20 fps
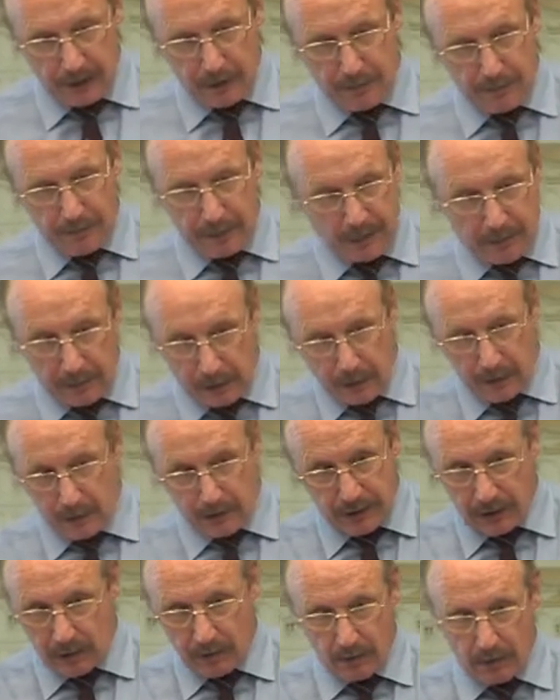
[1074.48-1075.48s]
trade
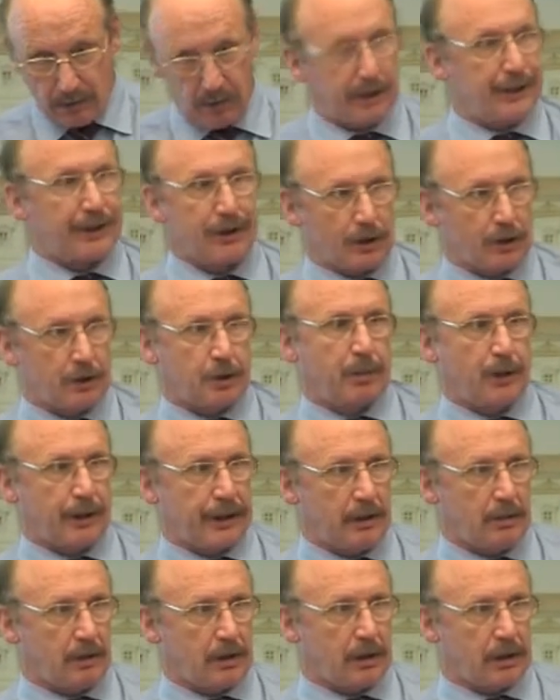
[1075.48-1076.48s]
of people who do all
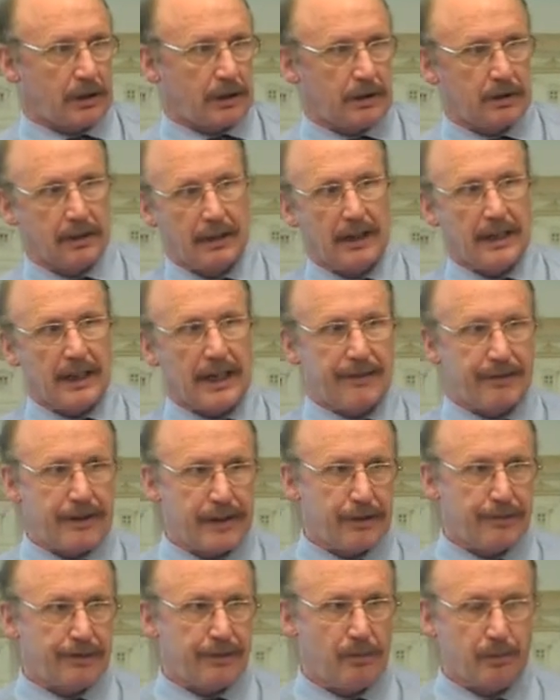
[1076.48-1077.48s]
the dog's body
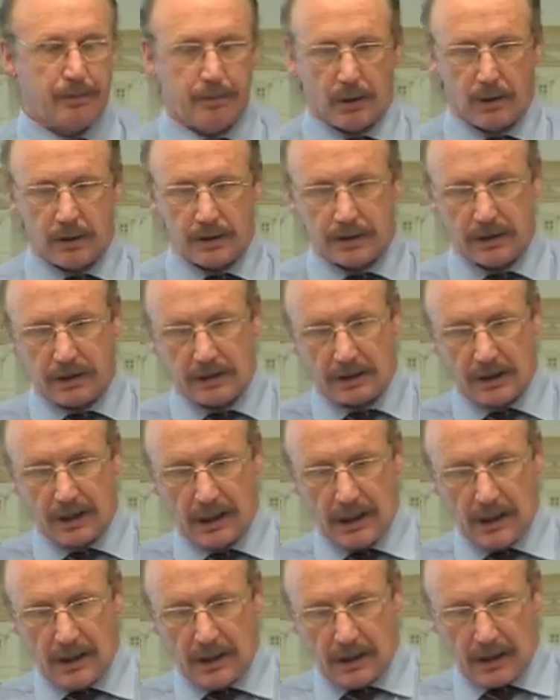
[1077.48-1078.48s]
works. Everything from
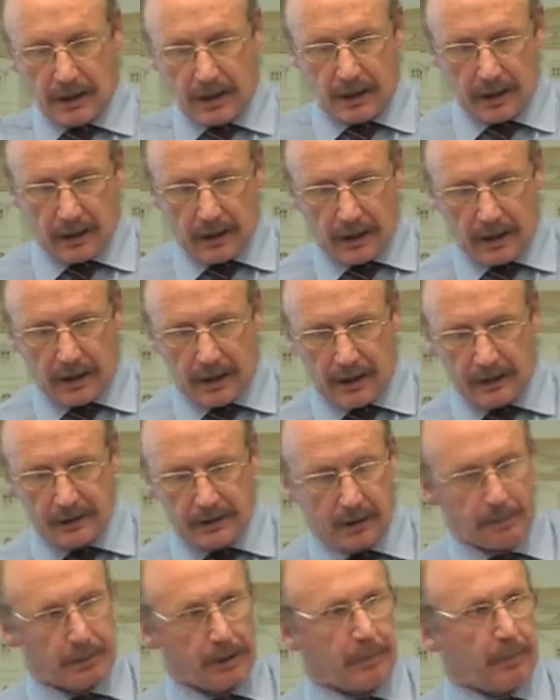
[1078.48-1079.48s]
porters
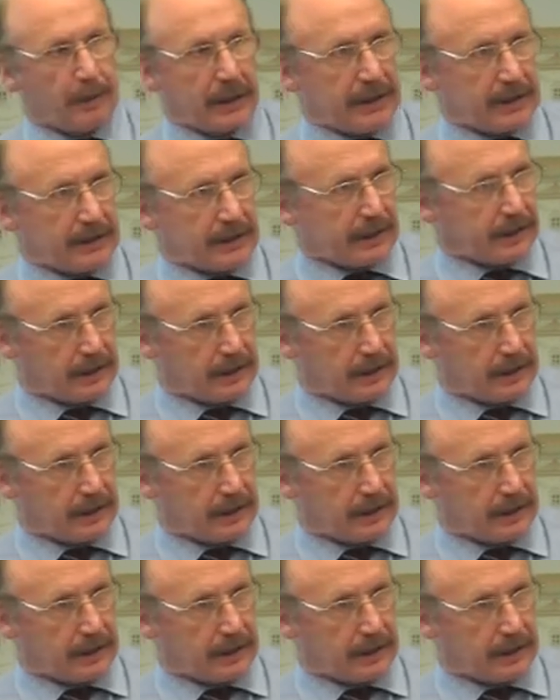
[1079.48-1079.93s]
to